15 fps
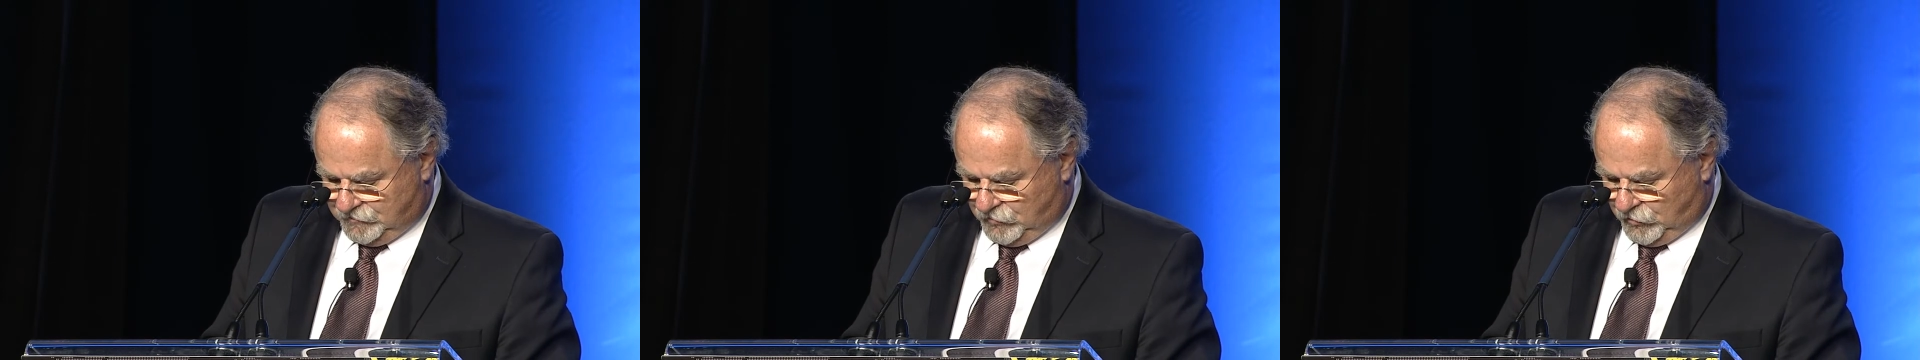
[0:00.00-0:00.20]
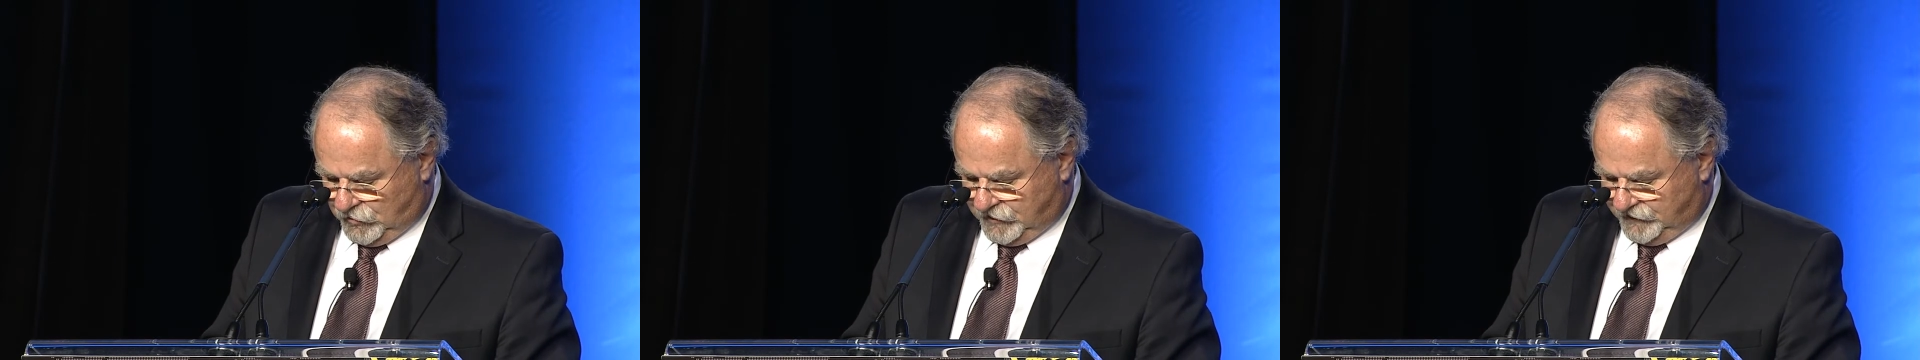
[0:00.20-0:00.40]

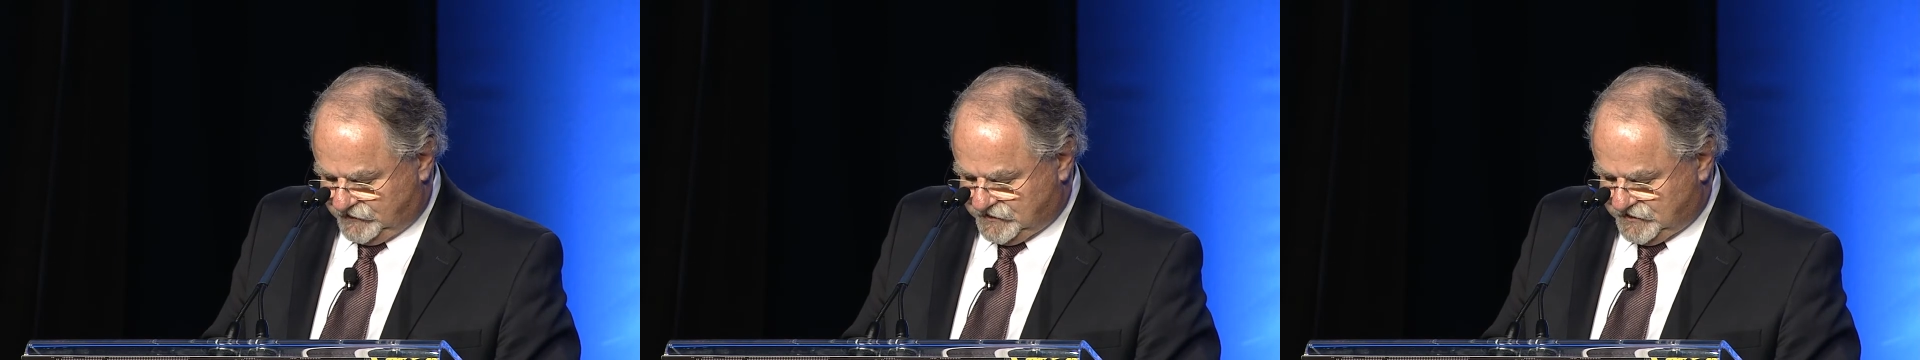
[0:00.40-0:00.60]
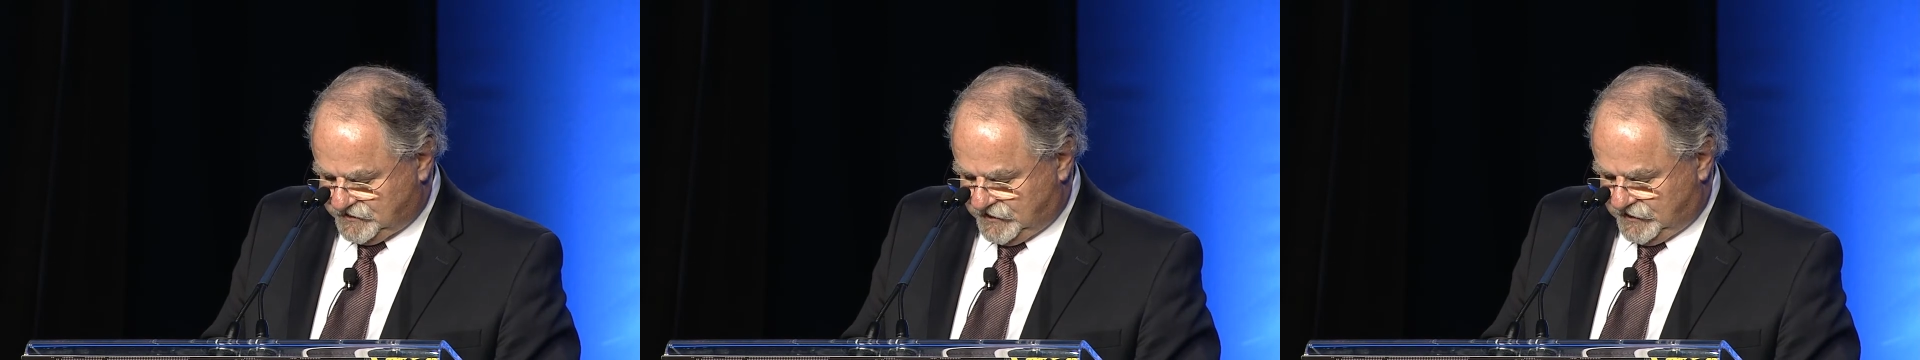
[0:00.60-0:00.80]
Board of
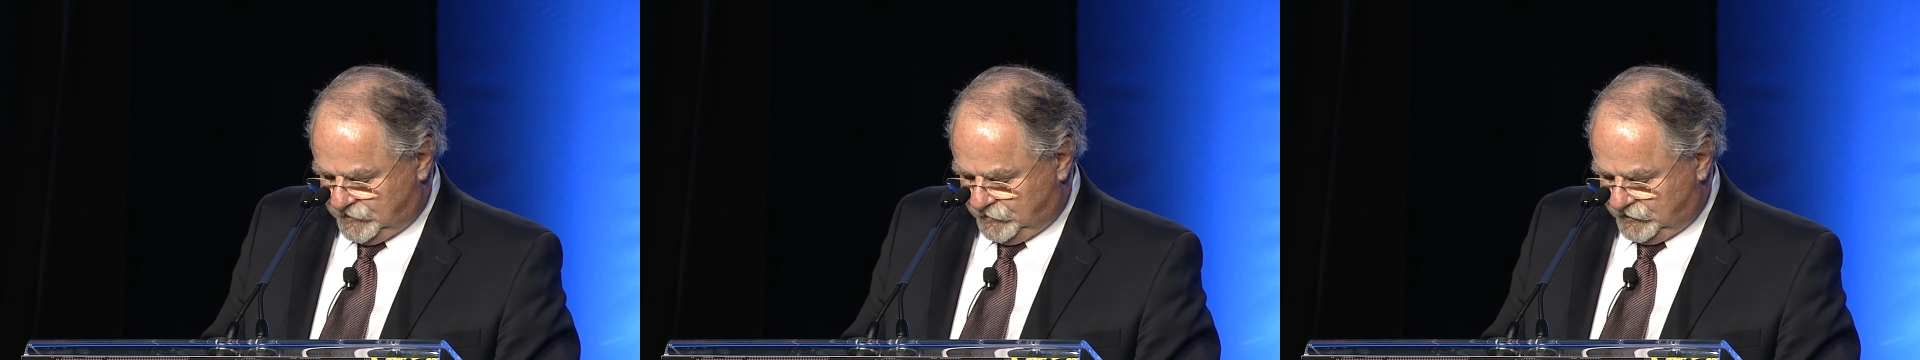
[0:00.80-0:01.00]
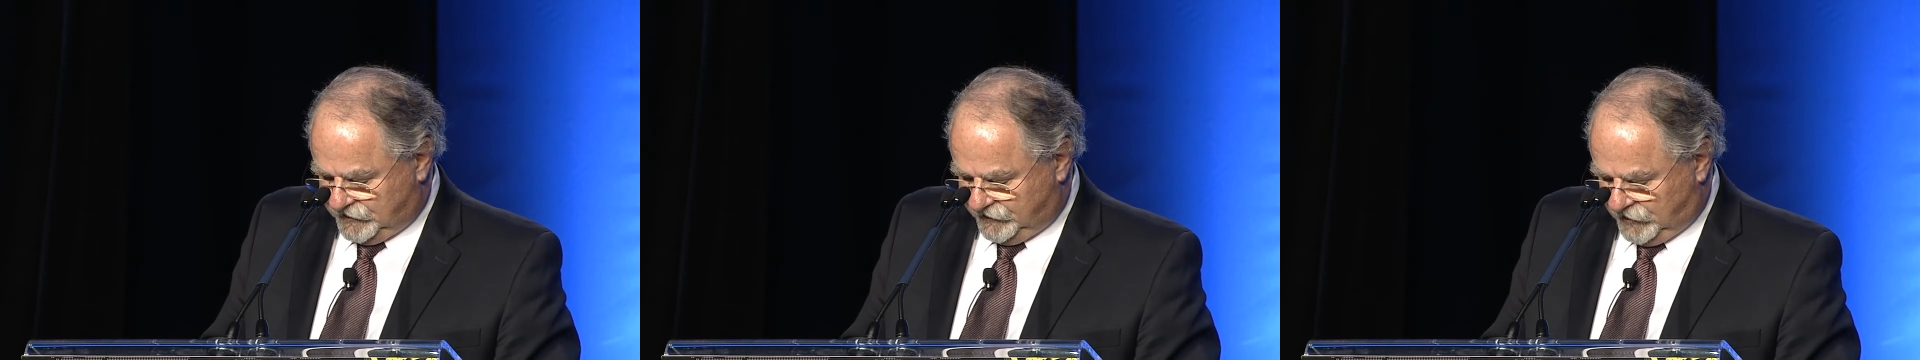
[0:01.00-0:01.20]

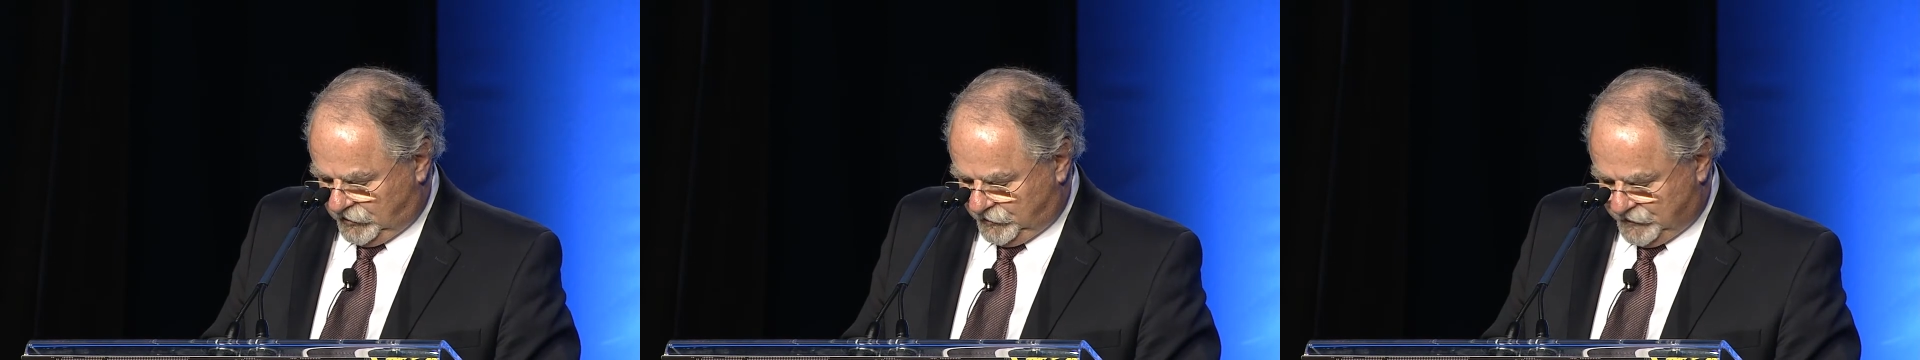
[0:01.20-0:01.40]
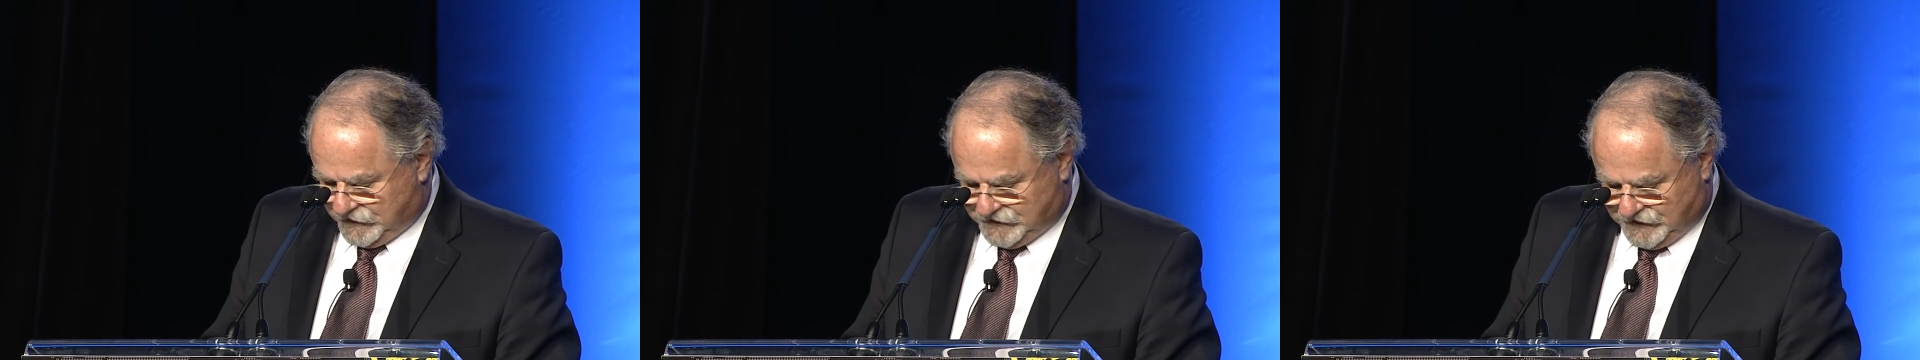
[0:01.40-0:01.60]
Sustainable
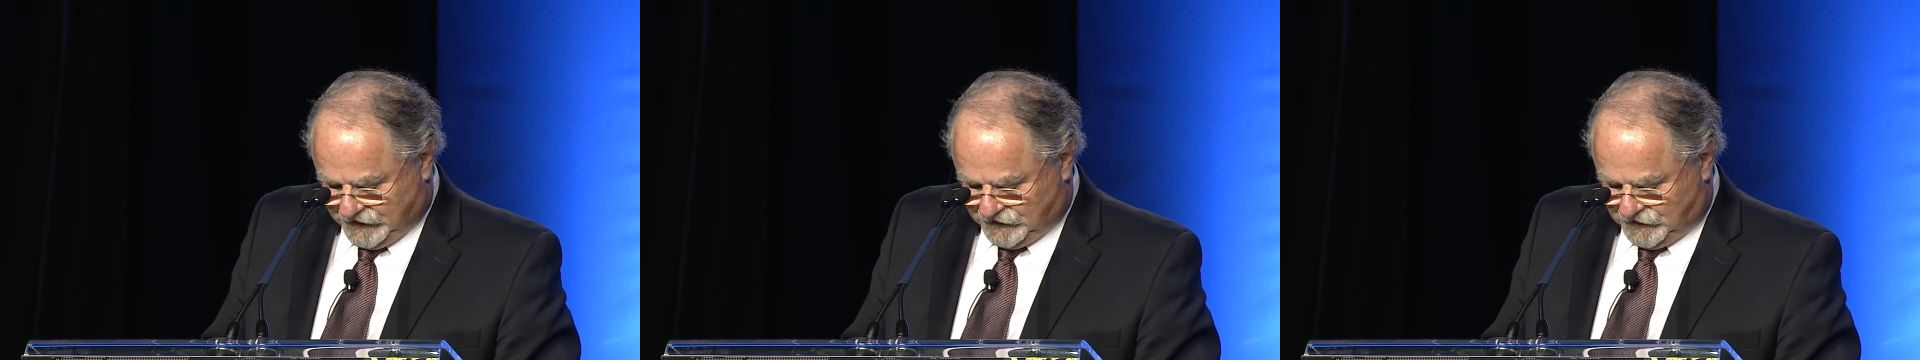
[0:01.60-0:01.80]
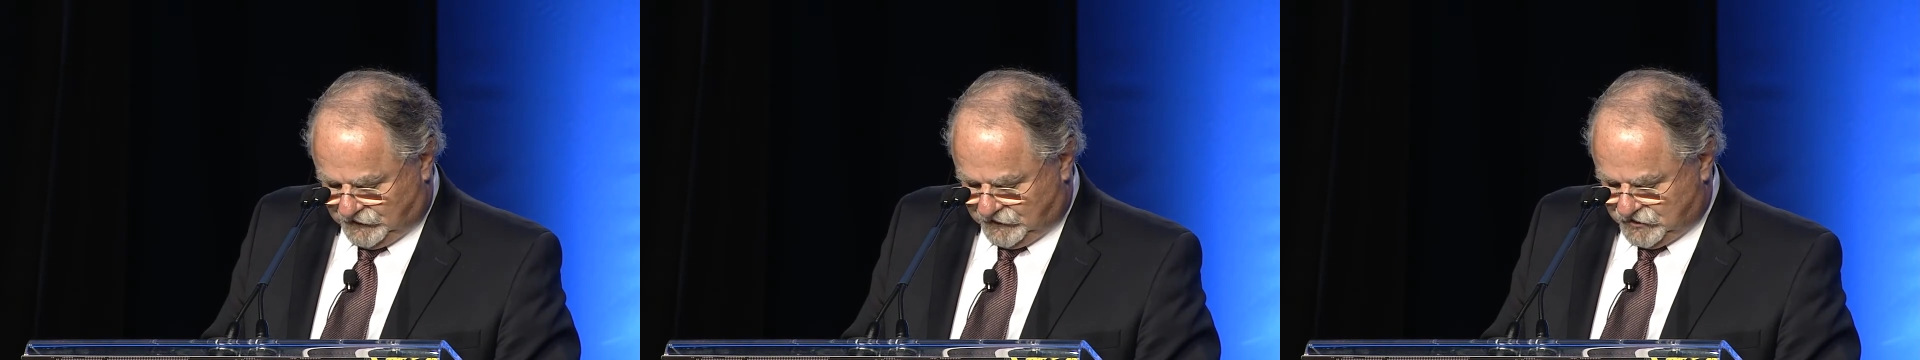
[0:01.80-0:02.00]
Development
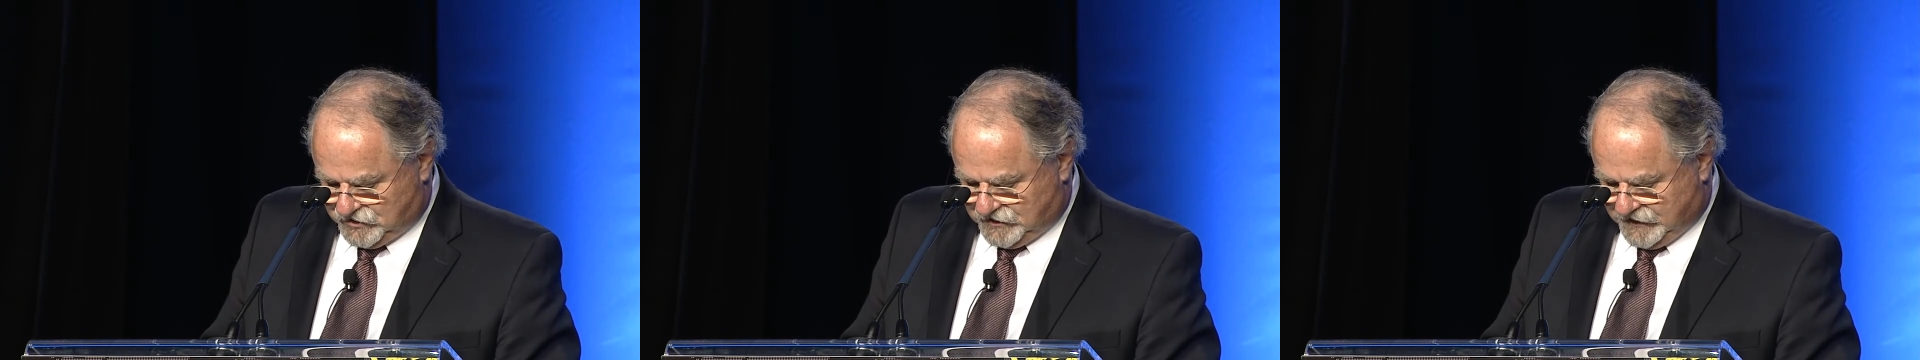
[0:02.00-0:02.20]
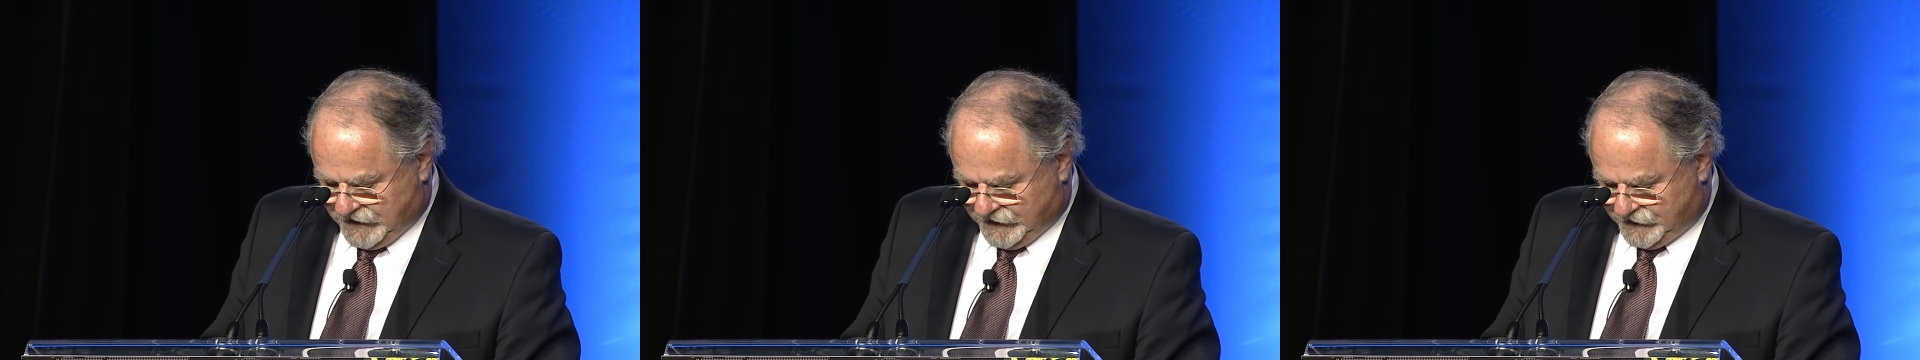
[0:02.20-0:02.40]
Technology
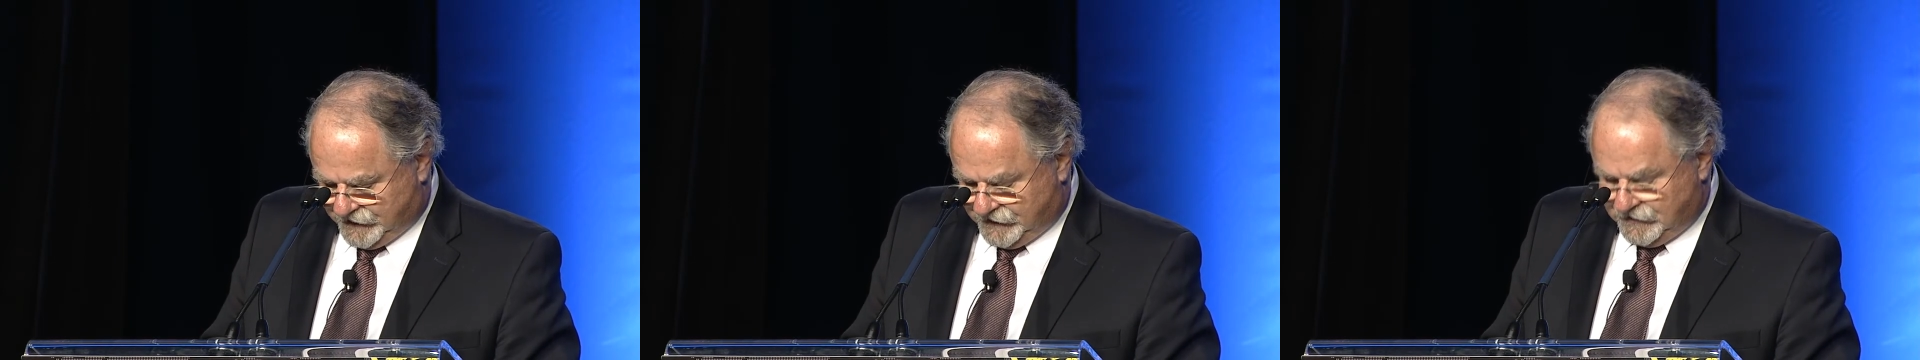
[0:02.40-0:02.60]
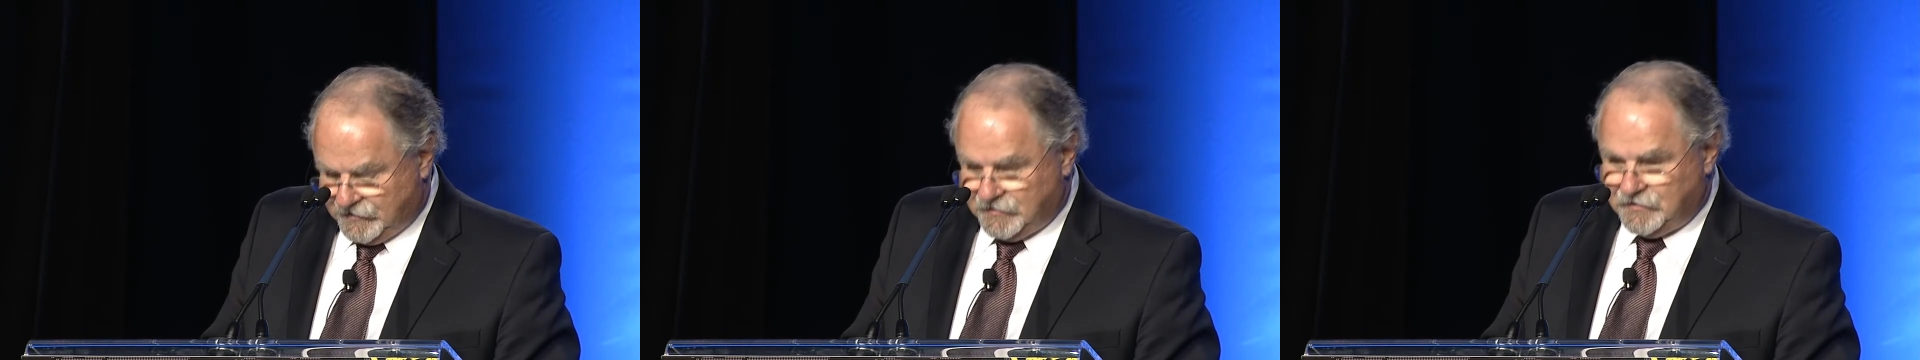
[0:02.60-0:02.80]
Canada.